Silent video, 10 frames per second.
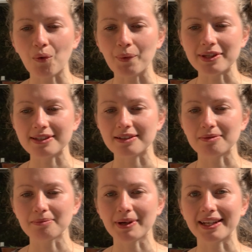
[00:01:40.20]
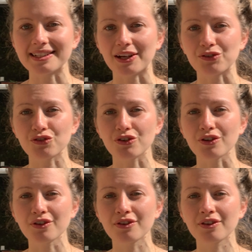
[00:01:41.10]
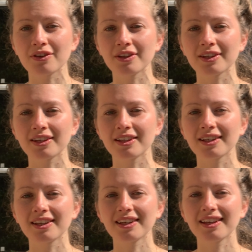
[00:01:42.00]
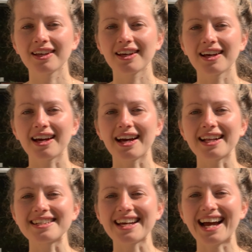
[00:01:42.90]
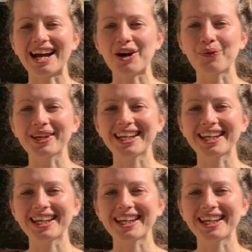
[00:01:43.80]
wisdom and our truth, and how